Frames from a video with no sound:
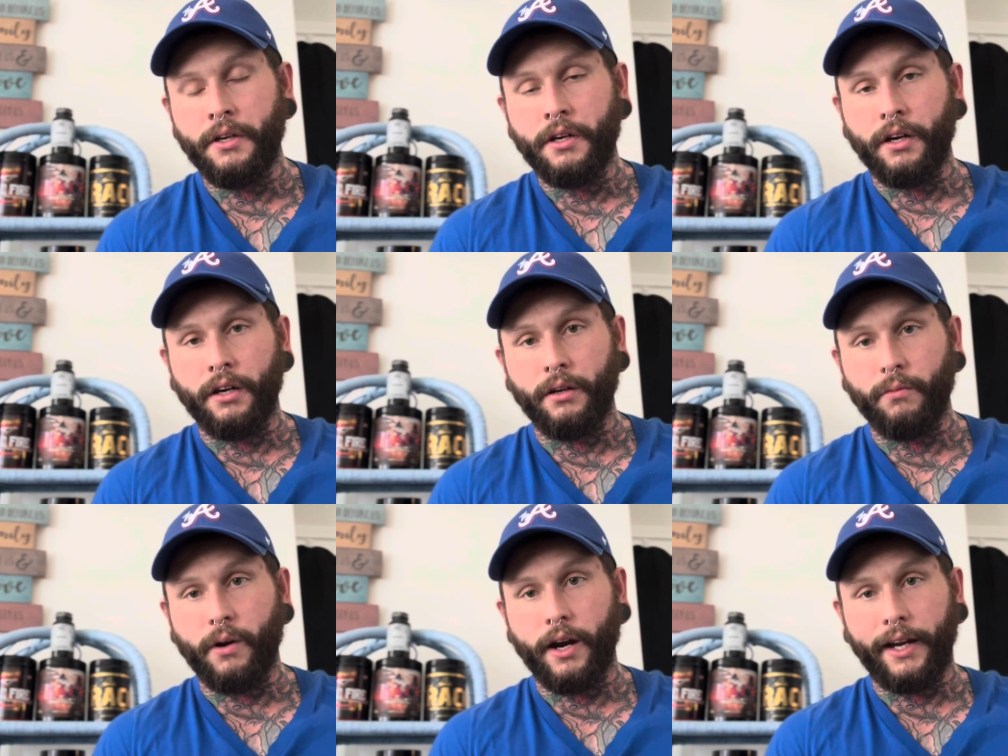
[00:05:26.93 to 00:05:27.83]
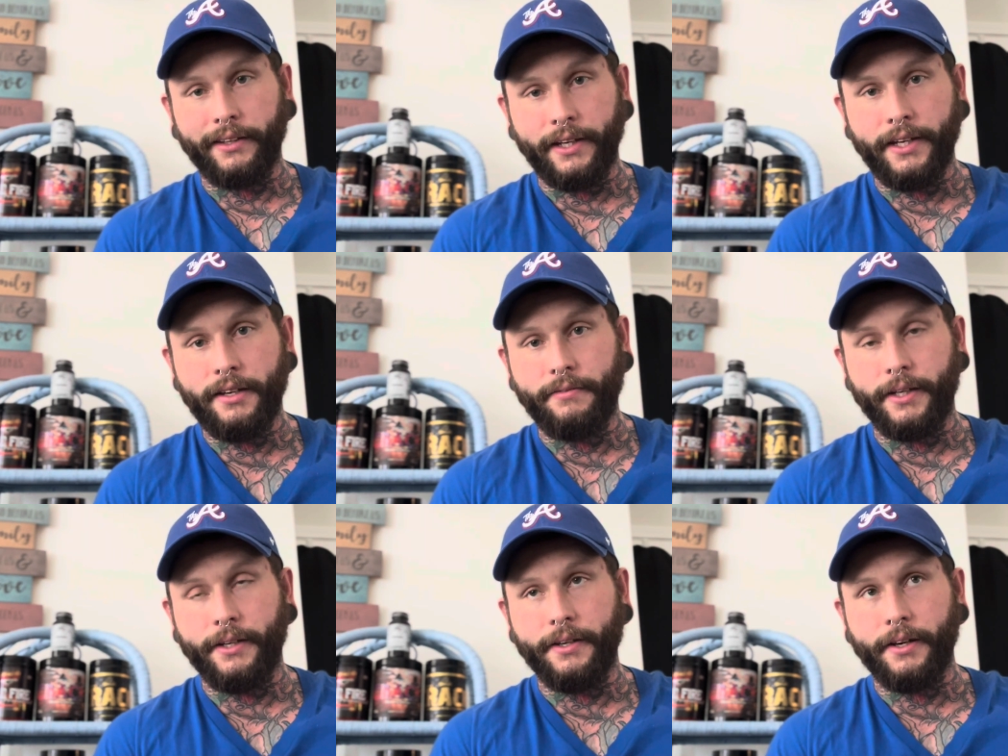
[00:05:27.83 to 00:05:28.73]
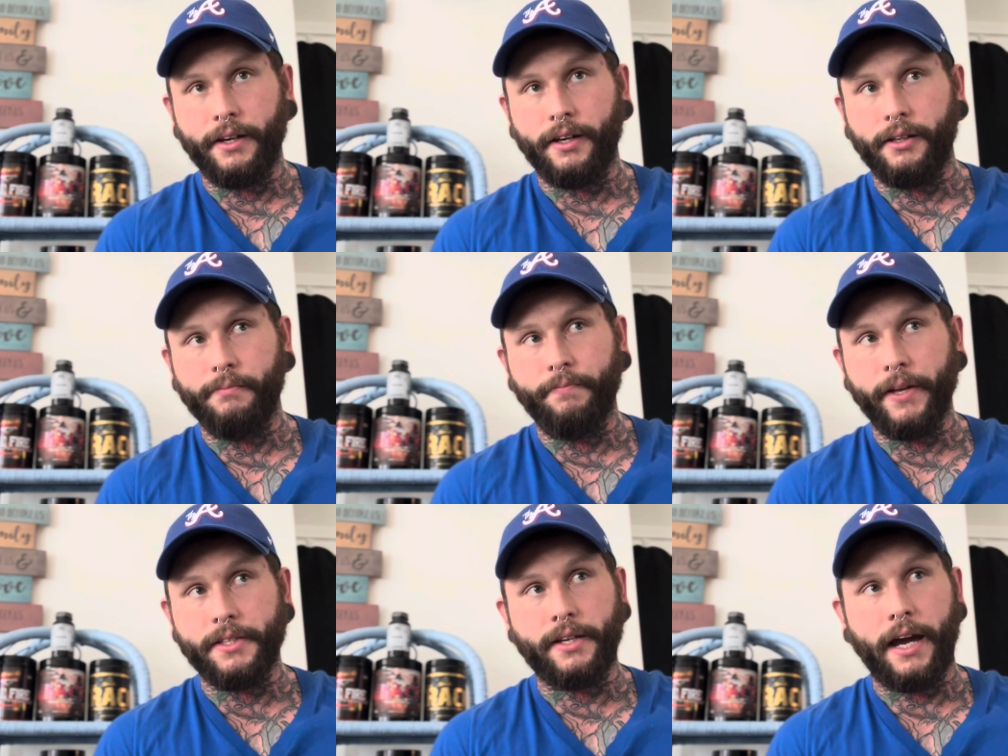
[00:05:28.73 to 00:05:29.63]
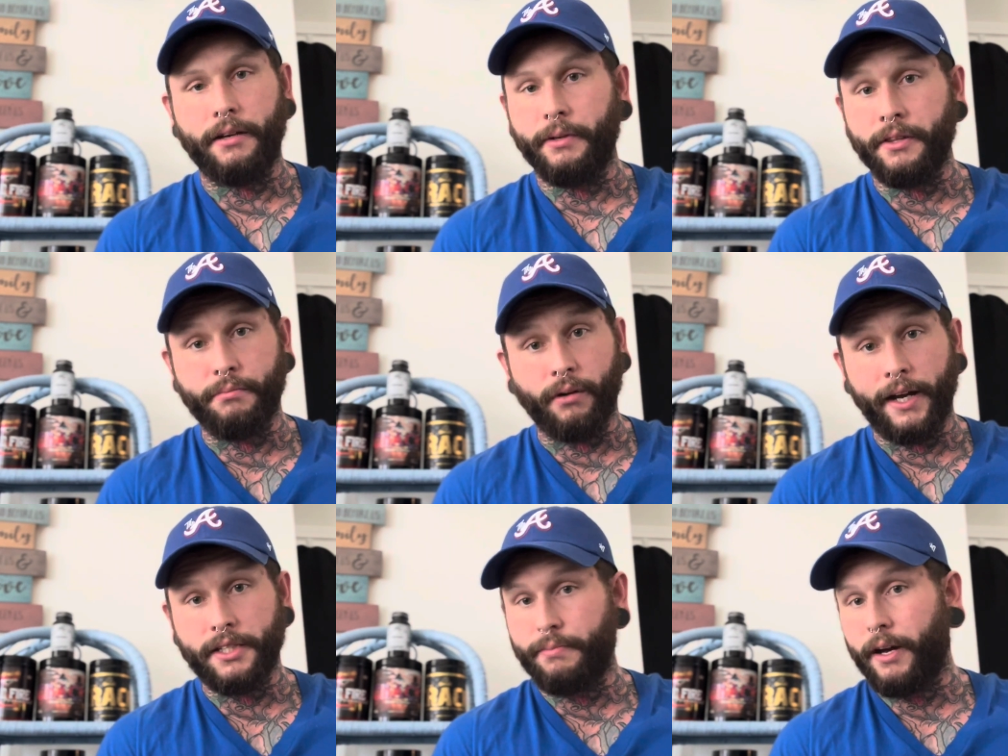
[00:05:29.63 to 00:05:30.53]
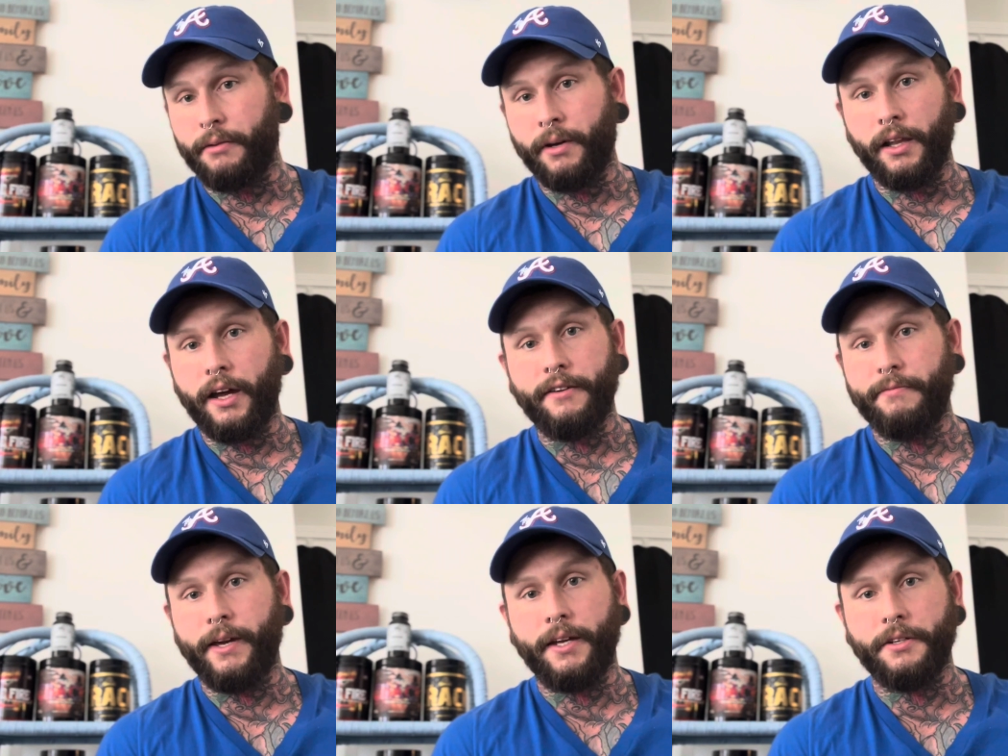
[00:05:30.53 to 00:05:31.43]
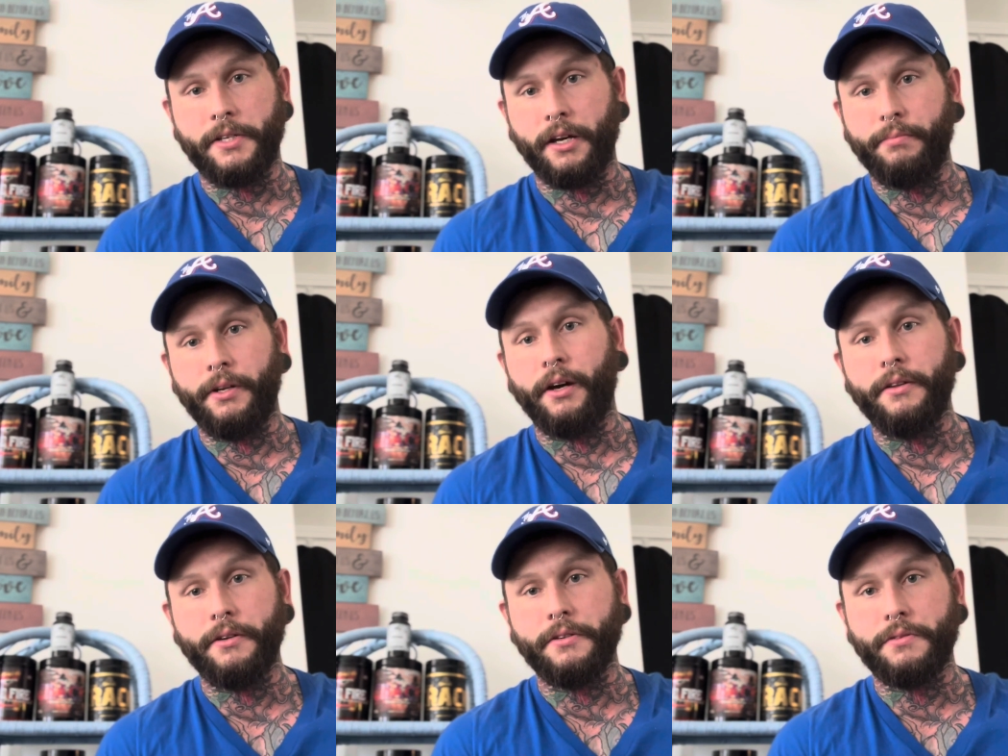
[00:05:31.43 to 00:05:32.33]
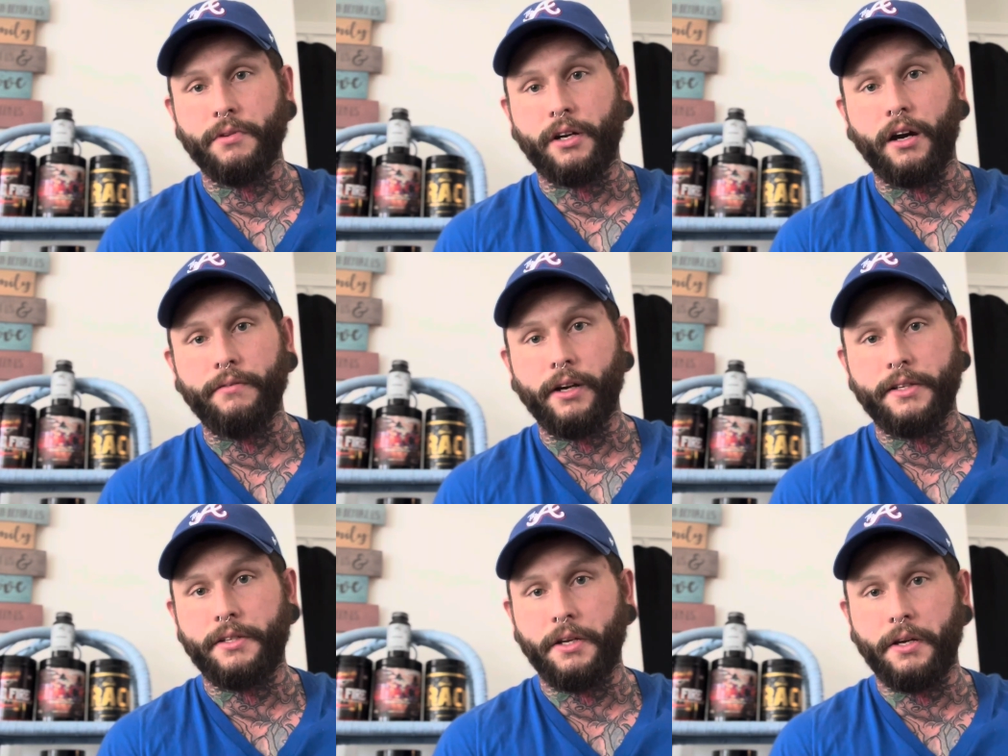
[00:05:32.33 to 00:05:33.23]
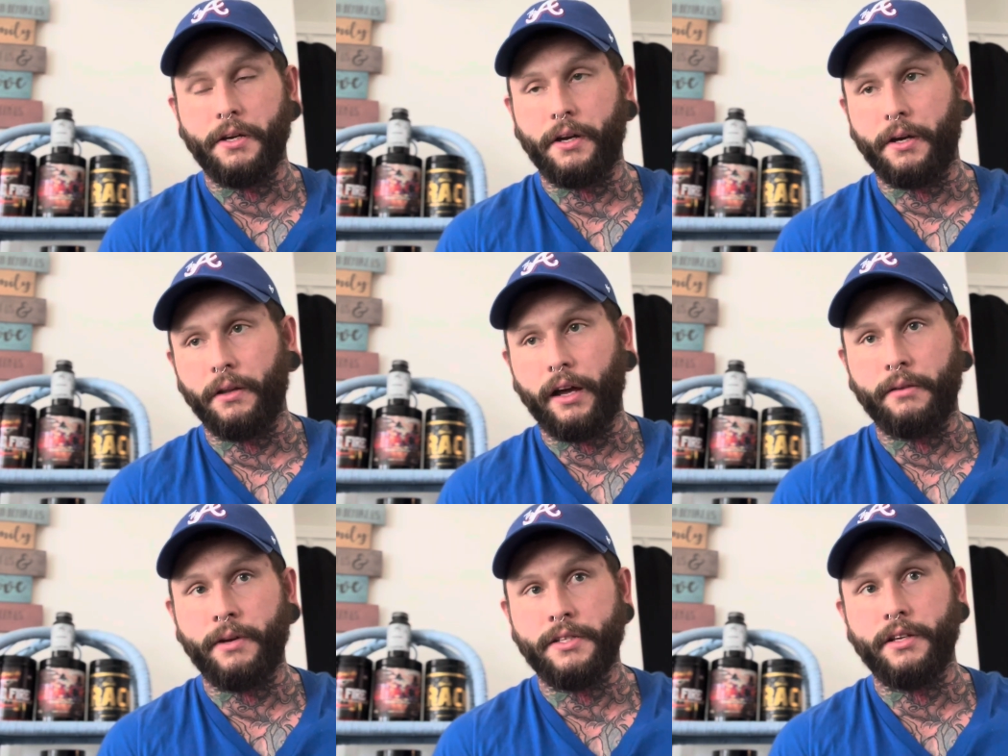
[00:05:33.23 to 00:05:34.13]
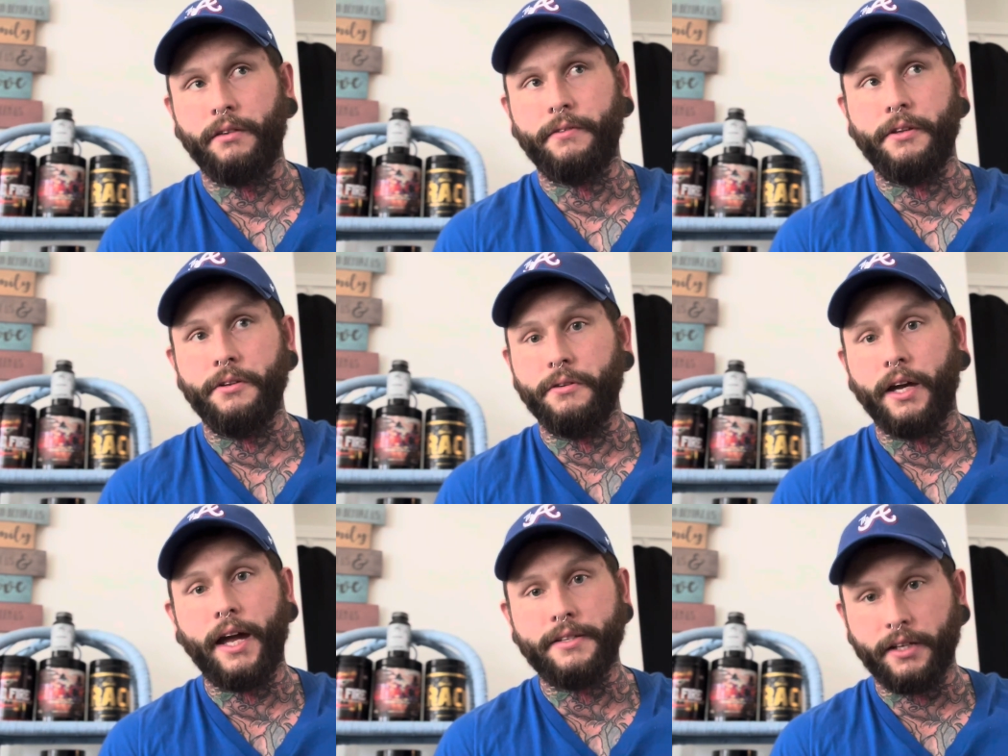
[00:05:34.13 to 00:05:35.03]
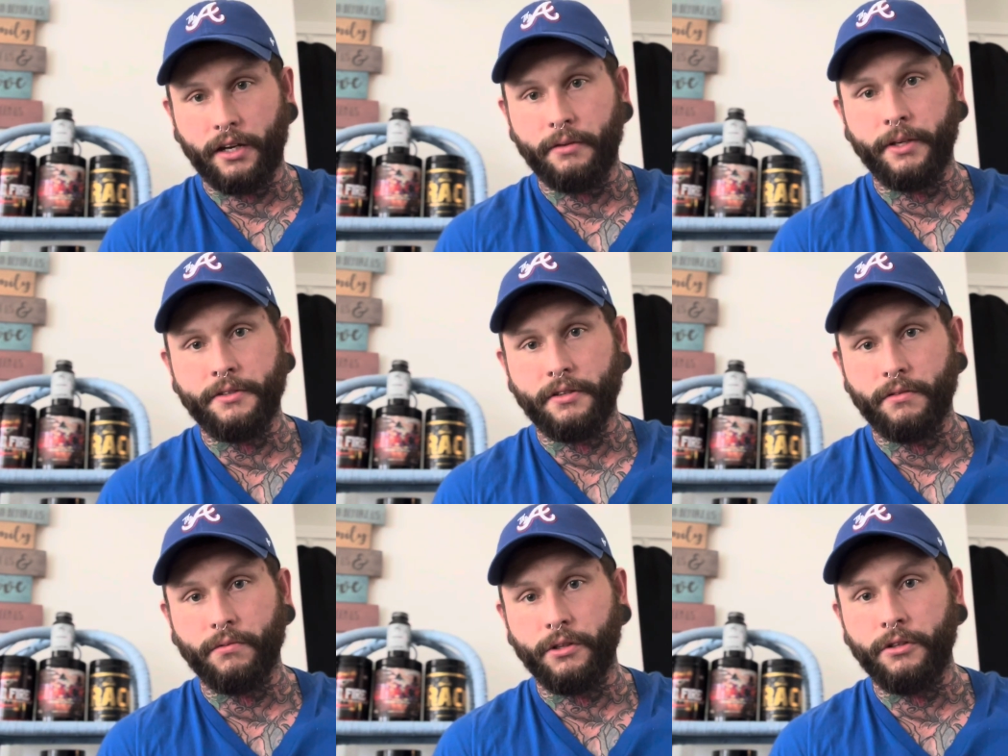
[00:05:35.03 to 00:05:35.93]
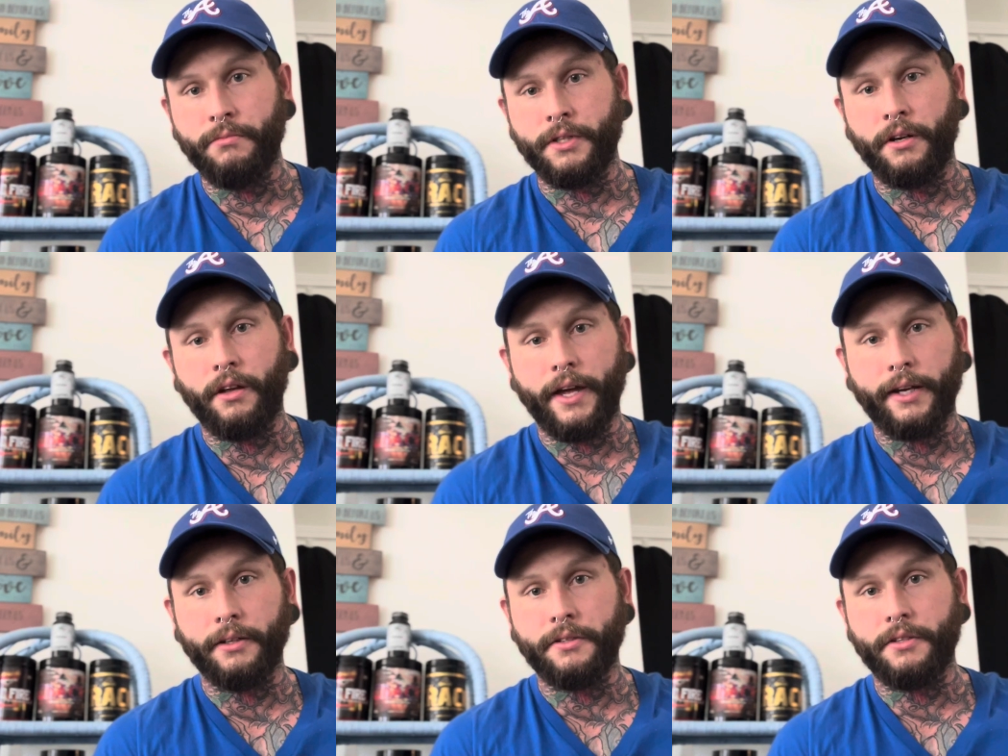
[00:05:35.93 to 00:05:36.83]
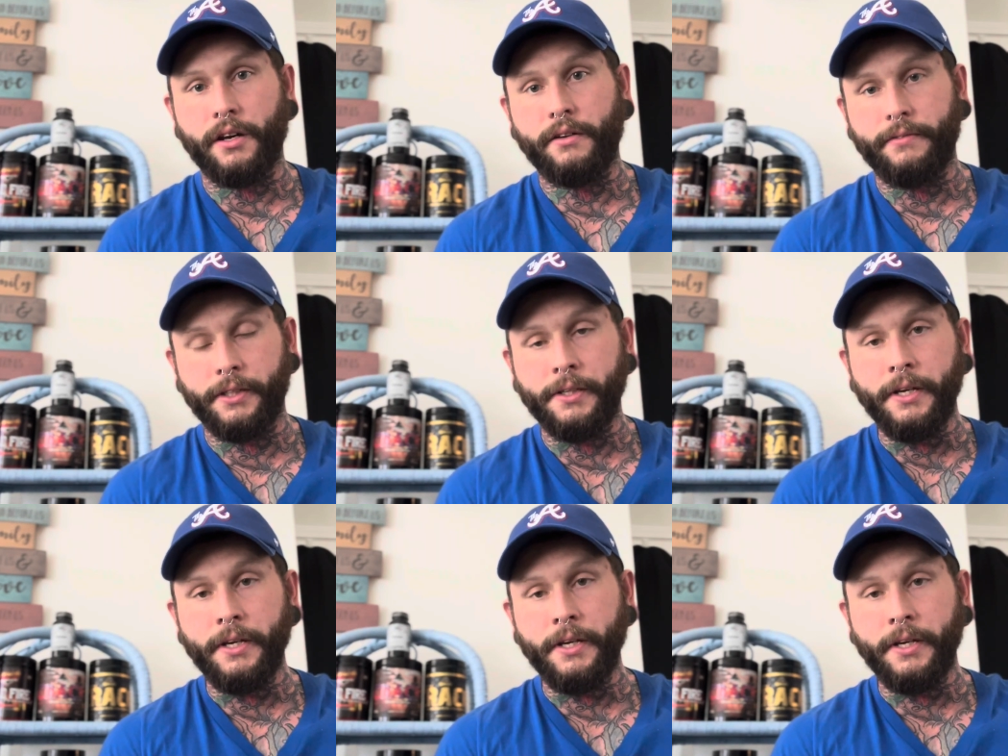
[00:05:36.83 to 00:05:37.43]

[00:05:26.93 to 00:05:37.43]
where I live. And it's kind of been the bright spot of my life, man, just helping others recover. I see a lot of myself in the new guys that come into the rooms and all that good stuff. And